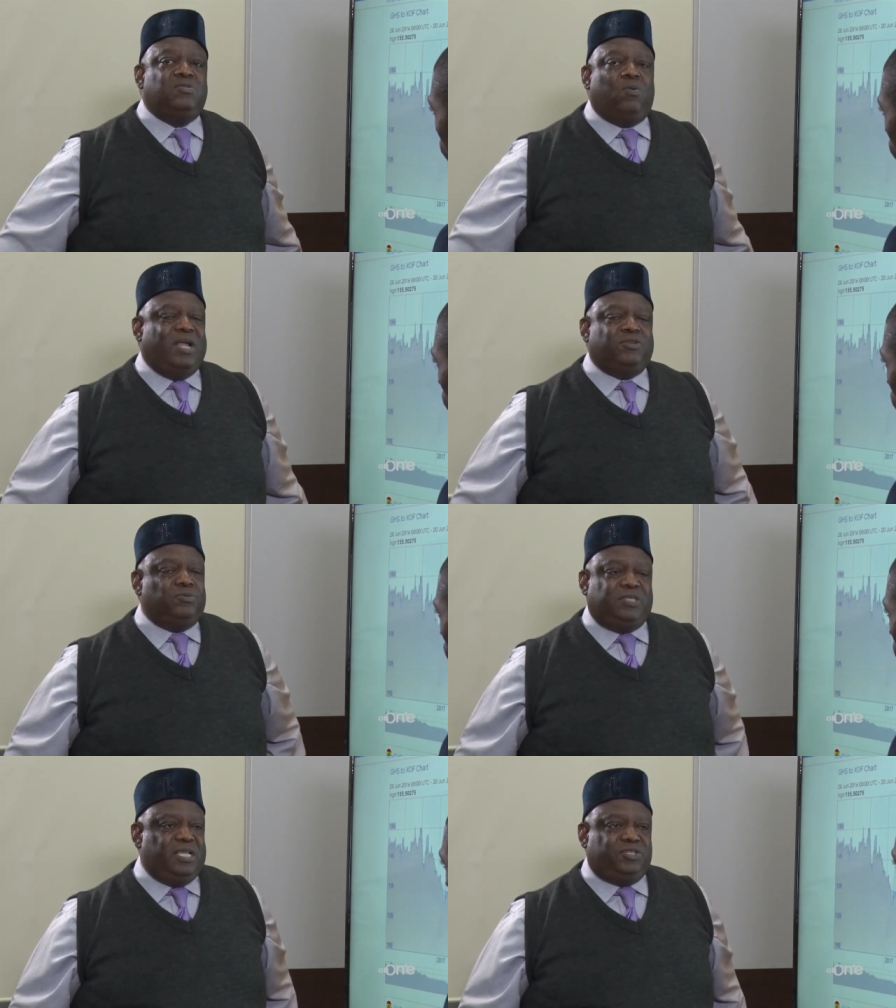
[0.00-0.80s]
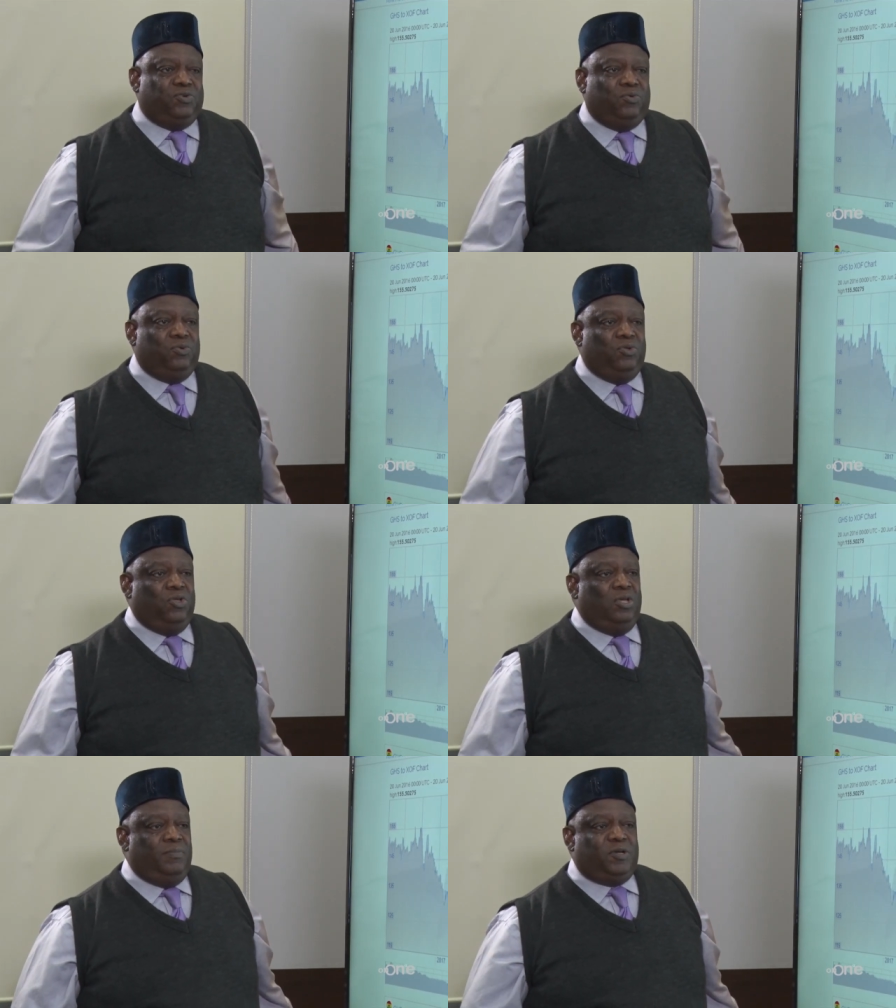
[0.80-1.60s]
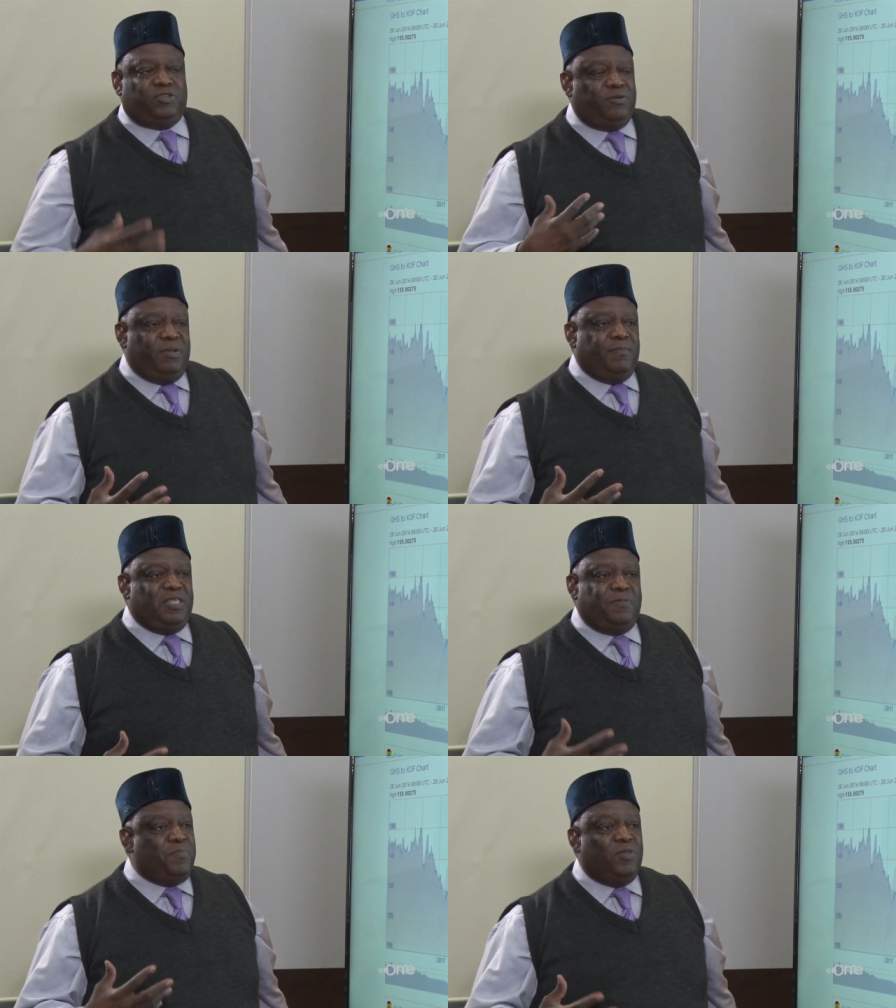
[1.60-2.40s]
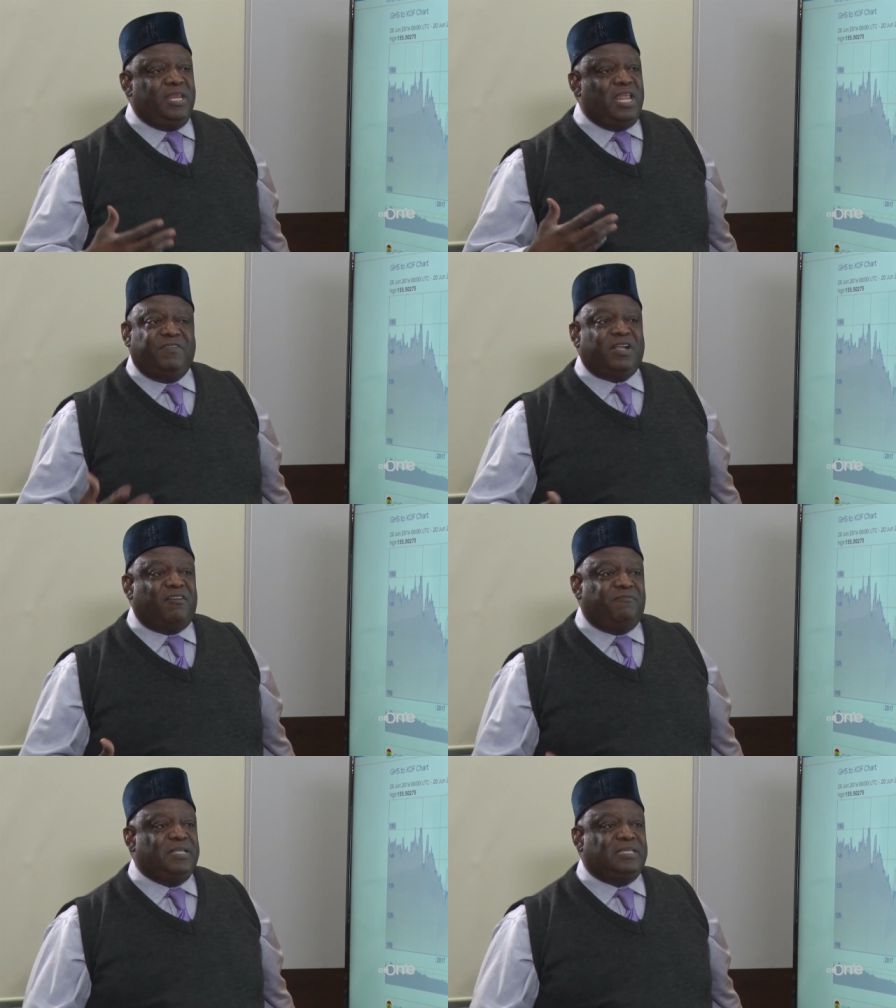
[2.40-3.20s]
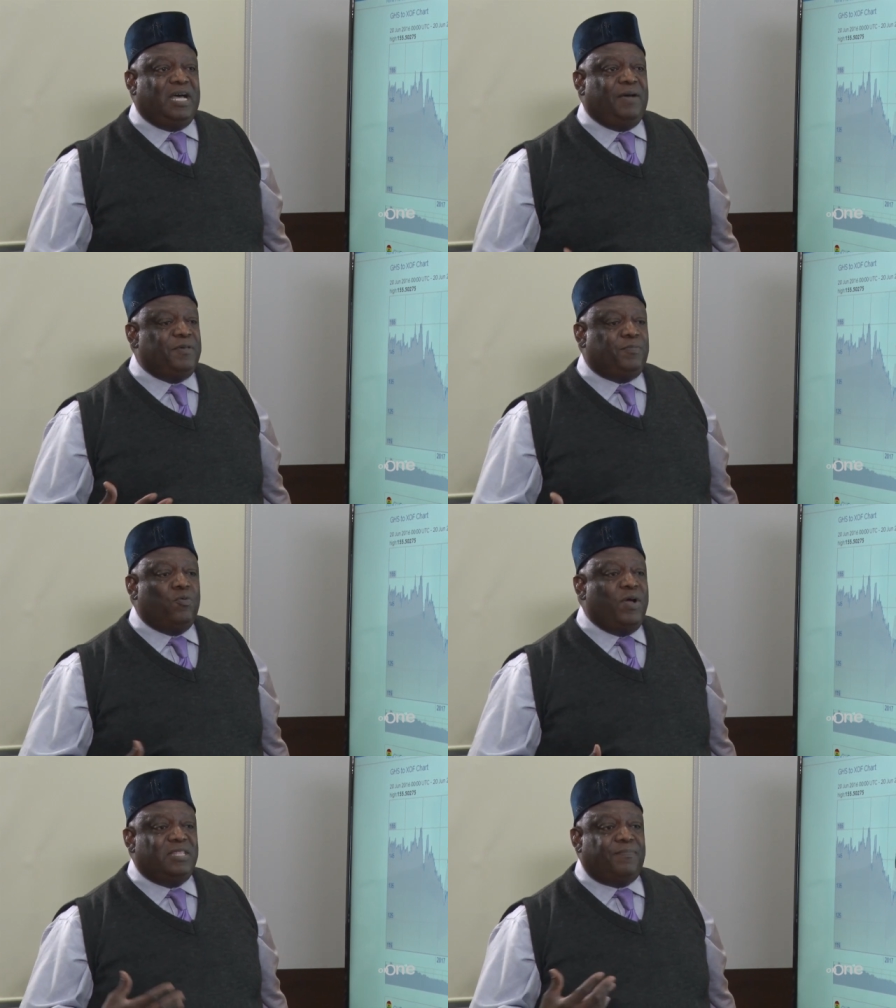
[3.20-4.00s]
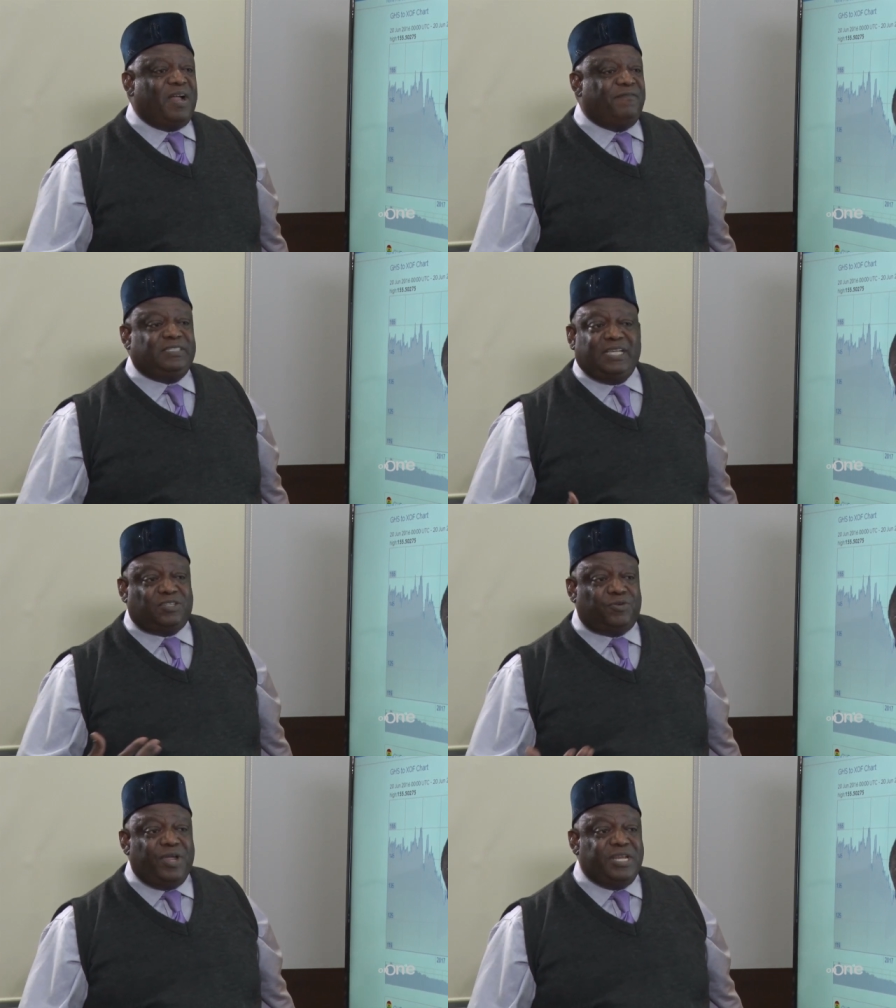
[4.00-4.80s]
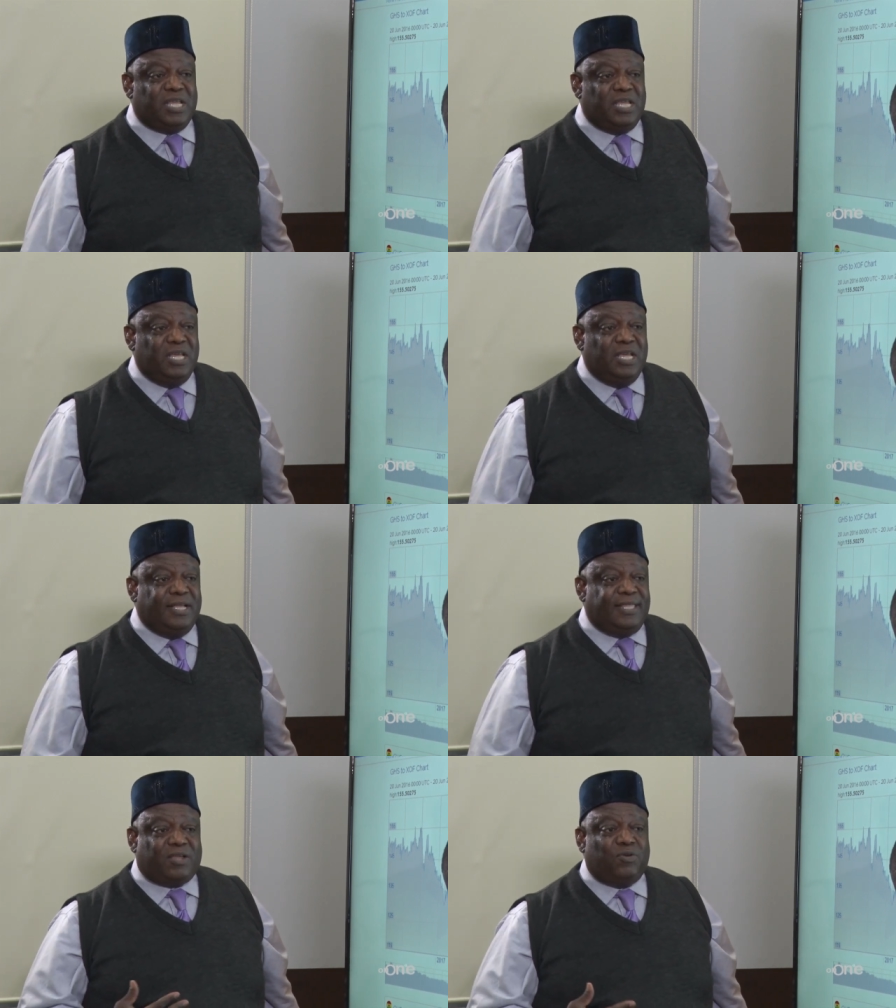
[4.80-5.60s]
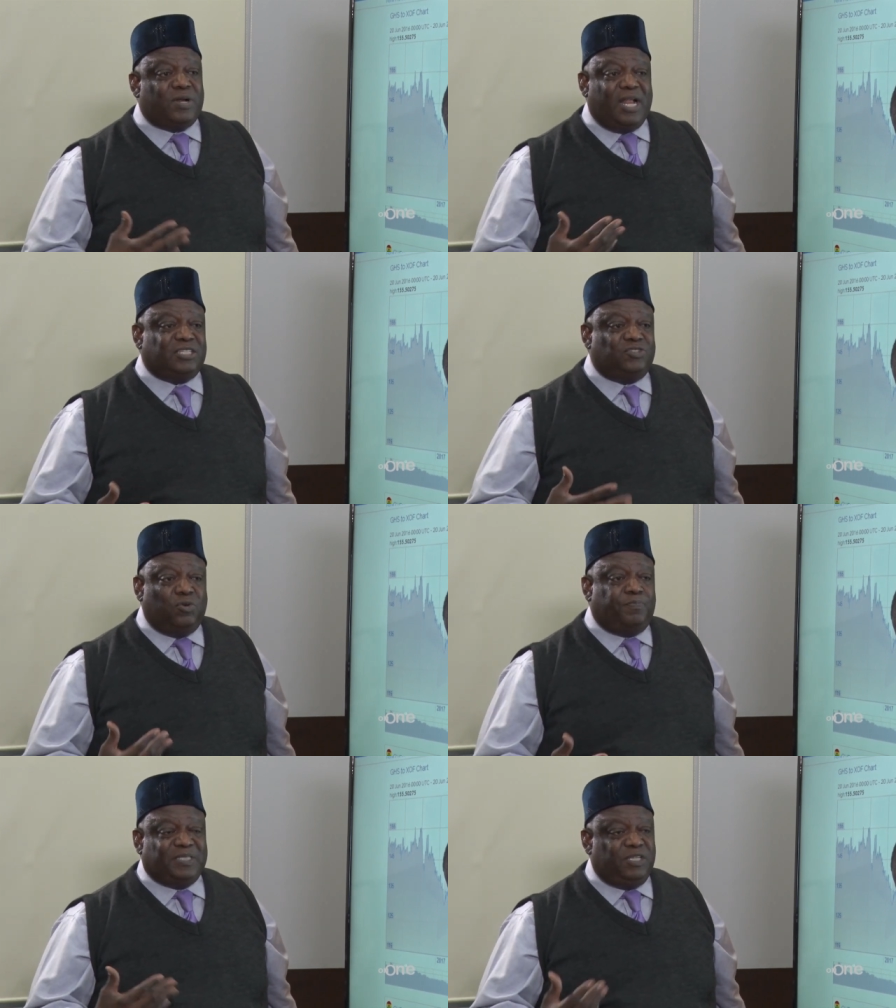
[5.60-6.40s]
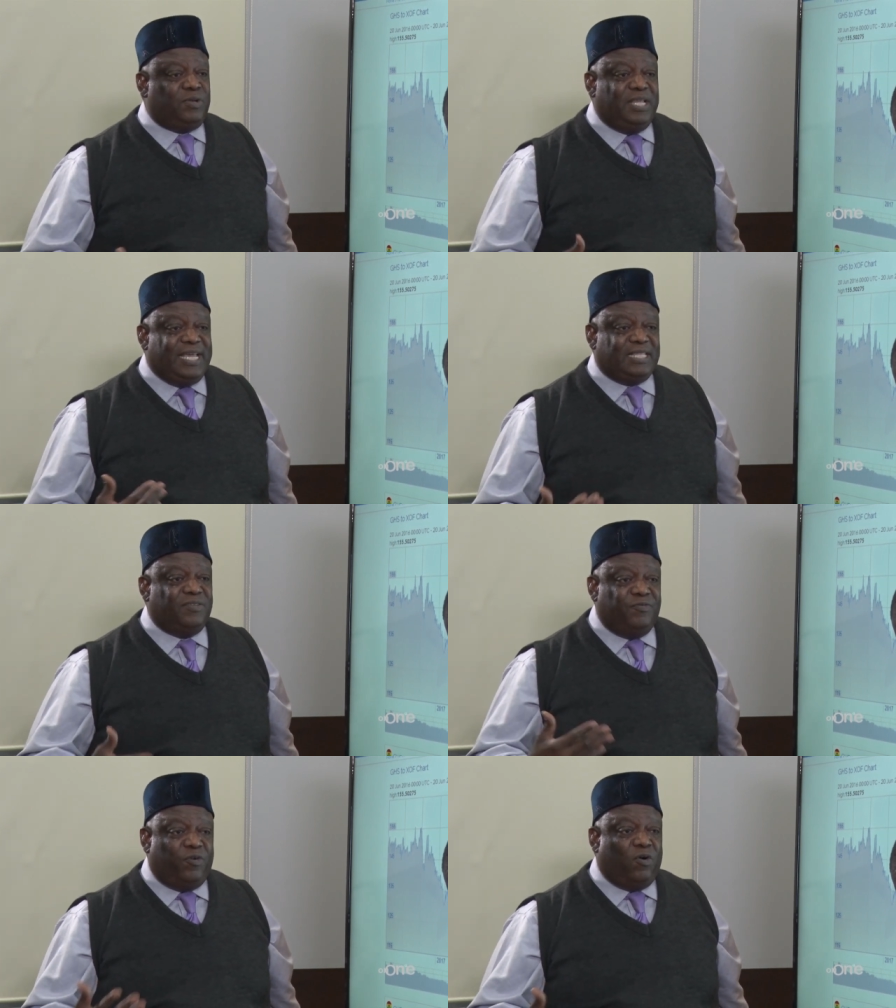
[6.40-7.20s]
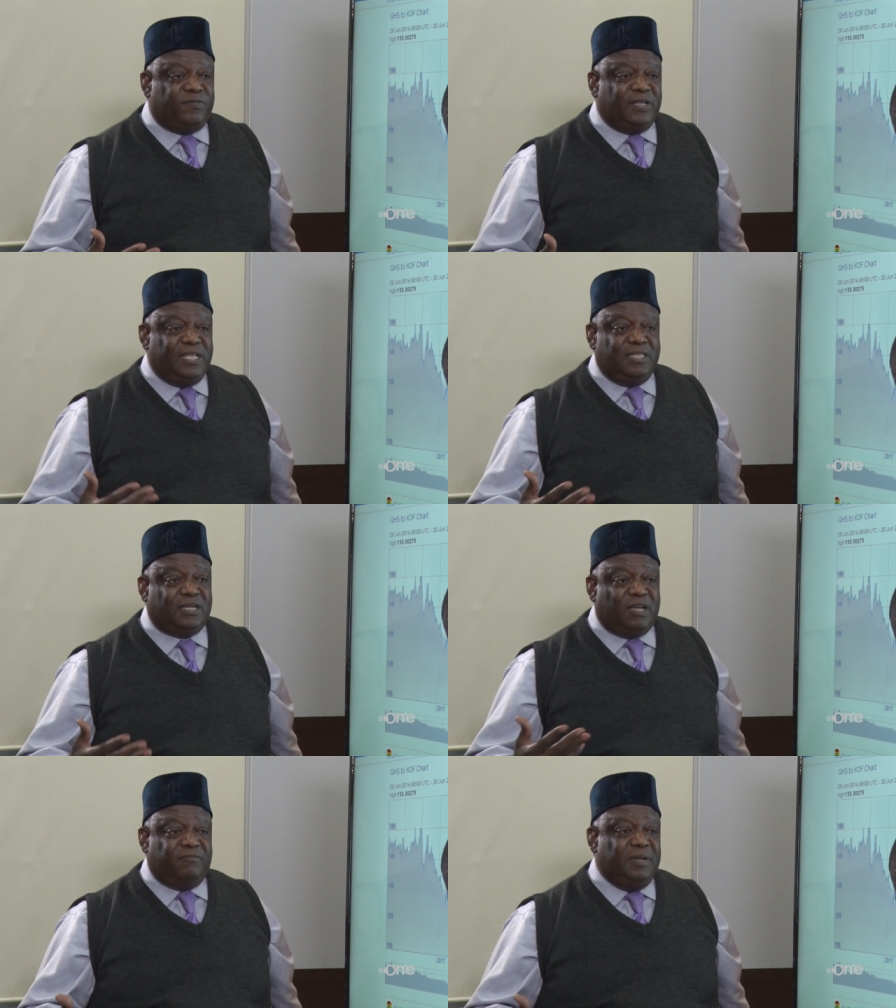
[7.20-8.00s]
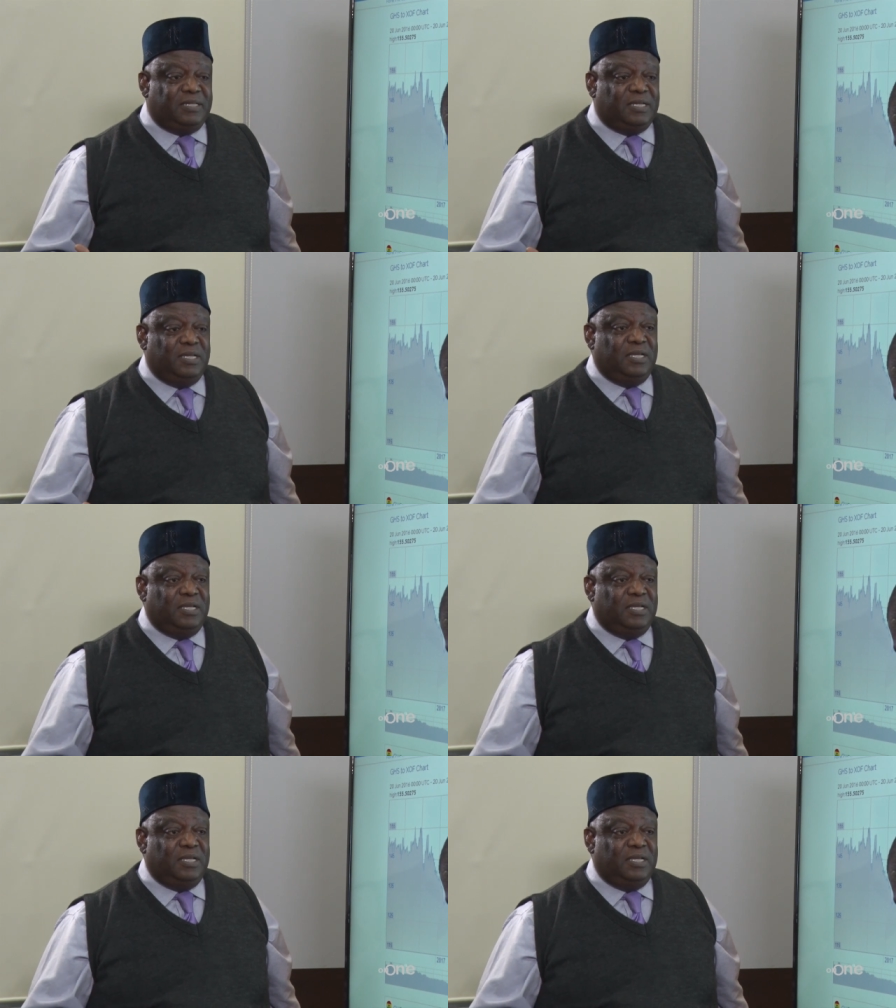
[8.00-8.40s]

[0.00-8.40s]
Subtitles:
No, I don't think so. Because remember, the people in every government are people who are in the private sector already. Technocrats don't particularly get involved in the government.